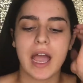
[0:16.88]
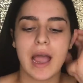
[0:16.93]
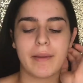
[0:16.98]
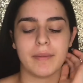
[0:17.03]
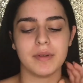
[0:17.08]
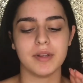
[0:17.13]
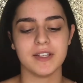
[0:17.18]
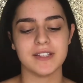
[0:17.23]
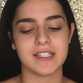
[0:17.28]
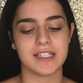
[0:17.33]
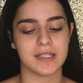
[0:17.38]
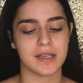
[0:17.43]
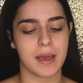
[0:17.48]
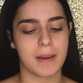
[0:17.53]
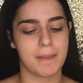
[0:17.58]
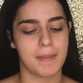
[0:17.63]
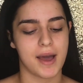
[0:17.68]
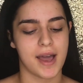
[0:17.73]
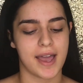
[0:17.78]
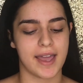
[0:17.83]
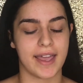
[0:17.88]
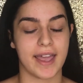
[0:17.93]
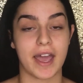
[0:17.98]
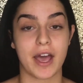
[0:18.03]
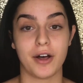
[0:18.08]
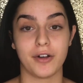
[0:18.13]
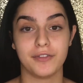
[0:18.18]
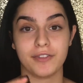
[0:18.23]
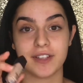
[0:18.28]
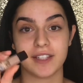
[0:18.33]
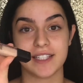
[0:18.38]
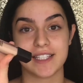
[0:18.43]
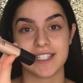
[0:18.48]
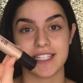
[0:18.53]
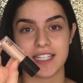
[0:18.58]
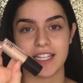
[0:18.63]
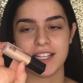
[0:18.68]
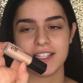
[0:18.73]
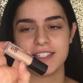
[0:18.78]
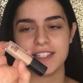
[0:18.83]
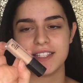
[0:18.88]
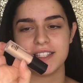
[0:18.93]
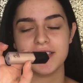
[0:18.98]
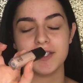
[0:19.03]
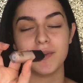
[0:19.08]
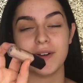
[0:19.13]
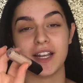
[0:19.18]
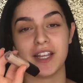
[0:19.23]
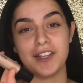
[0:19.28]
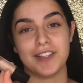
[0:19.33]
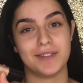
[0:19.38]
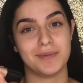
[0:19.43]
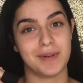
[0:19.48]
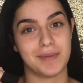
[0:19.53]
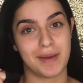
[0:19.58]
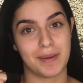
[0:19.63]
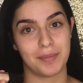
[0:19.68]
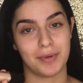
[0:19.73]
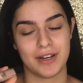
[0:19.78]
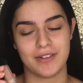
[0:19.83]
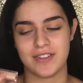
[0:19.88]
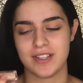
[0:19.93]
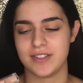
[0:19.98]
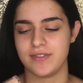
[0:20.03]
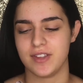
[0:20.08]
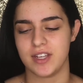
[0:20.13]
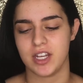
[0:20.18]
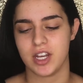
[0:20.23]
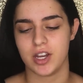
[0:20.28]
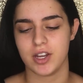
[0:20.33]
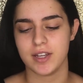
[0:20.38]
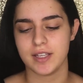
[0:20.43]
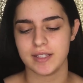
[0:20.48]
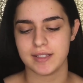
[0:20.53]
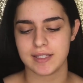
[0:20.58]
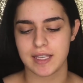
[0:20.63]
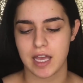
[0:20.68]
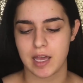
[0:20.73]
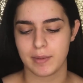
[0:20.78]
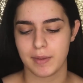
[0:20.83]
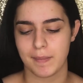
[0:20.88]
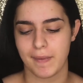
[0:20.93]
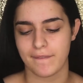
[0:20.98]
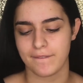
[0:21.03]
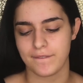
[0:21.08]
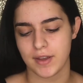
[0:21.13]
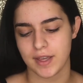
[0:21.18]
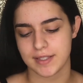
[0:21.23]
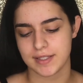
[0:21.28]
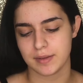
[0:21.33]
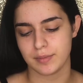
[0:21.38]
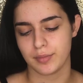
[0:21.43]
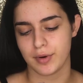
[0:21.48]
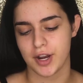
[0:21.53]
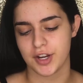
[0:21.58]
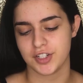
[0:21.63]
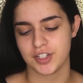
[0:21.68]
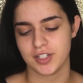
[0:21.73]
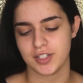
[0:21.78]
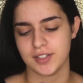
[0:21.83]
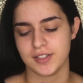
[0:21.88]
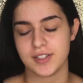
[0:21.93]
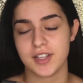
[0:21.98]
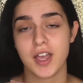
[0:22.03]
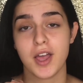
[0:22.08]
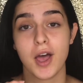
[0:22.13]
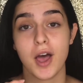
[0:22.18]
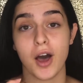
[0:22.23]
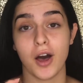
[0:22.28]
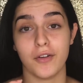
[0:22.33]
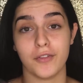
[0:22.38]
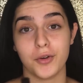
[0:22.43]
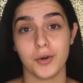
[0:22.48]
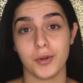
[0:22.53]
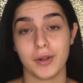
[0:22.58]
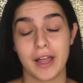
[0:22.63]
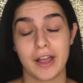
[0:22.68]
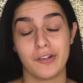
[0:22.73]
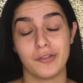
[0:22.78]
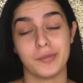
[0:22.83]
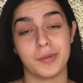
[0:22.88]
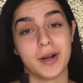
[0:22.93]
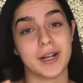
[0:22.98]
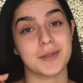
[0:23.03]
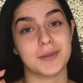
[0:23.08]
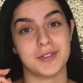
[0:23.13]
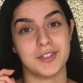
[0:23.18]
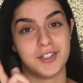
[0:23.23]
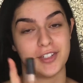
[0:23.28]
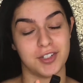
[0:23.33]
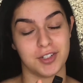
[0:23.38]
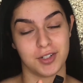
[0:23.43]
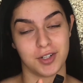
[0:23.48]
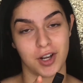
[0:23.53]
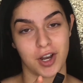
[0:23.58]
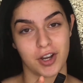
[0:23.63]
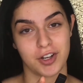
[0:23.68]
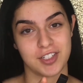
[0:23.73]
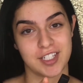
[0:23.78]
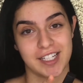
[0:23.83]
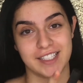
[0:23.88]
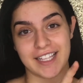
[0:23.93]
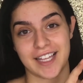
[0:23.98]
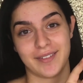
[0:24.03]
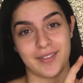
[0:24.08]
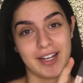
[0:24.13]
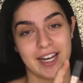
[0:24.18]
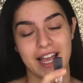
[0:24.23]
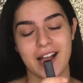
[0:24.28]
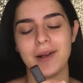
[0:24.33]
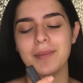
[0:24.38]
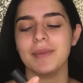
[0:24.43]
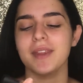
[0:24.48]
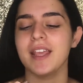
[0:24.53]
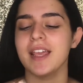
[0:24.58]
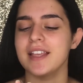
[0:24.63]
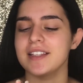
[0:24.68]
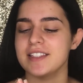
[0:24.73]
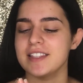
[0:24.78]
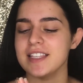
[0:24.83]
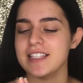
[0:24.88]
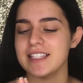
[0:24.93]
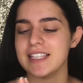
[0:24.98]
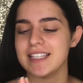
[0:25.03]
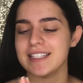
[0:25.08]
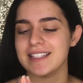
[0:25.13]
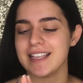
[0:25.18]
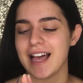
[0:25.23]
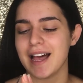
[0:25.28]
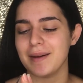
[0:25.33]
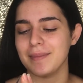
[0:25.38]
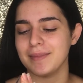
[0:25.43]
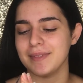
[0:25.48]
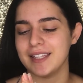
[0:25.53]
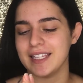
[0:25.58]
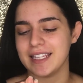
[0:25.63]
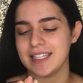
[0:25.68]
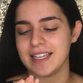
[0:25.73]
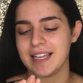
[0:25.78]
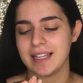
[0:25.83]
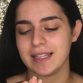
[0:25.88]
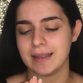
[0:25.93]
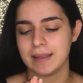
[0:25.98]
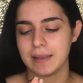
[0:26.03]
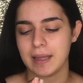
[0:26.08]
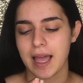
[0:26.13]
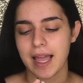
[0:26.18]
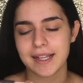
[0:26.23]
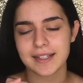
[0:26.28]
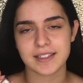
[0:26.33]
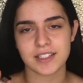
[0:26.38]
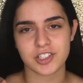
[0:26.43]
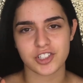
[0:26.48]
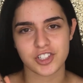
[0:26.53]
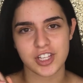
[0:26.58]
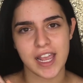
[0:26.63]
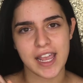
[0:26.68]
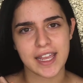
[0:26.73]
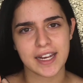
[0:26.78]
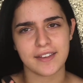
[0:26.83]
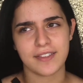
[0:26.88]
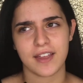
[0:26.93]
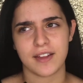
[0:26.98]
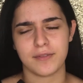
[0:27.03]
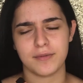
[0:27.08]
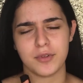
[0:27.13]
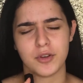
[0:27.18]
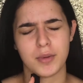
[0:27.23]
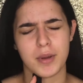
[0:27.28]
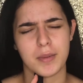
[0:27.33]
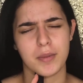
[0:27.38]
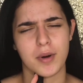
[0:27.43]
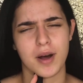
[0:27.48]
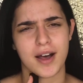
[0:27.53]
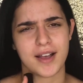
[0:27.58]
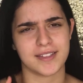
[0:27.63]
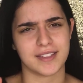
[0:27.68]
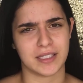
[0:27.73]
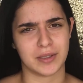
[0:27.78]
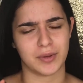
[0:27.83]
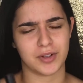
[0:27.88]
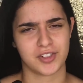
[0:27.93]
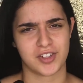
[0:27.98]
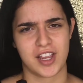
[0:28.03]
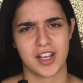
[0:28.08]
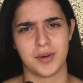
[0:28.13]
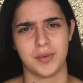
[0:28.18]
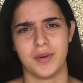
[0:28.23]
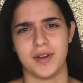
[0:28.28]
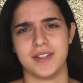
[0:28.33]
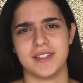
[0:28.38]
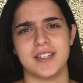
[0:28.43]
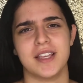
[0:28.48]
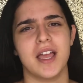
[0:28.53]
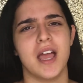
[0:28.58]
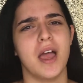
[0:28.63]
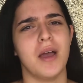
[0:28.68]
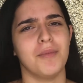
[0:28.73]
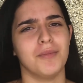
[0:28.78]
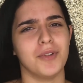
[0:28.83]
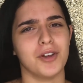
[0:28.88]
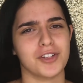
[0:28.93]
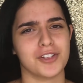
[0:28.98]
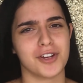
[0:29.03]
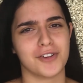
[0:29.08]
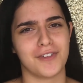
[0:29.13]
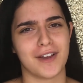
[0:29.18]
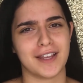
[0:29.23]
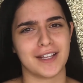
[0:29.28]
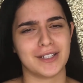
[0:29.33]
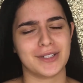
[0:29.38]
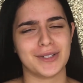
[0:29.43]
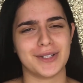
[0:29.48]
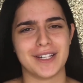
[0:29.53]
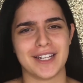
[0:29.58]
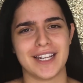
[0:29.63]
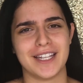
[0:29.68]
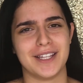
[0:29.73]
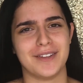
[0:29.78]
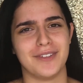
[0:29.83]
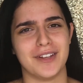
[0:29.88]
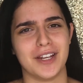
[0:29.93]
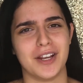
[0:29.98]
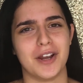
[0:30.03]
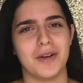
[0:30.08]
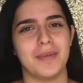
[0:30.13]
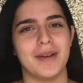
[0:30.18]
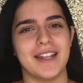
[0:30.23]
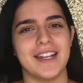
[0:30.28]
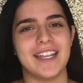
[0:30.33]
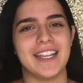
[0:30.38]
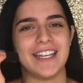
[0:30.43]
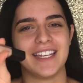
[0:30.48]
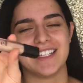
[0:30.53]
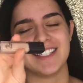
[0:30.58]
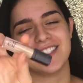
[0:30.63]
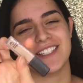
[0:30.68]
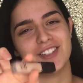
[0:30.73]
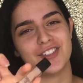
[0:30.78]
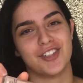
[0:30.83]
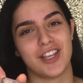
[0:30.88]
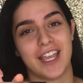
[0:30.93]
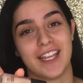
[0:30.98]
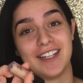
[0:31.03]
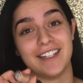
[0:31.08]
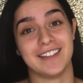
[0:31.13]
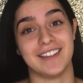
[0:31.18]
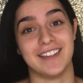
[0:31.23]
I'm going to be using my e.l.f. concealer. So this is the one I used in one of my previous videos, in my first impressions of all e.l.f. products, which you should go check that one out. So this is the light shade. I've had a few people asking what shade it was. Not sure if I included it in the video, but it is shade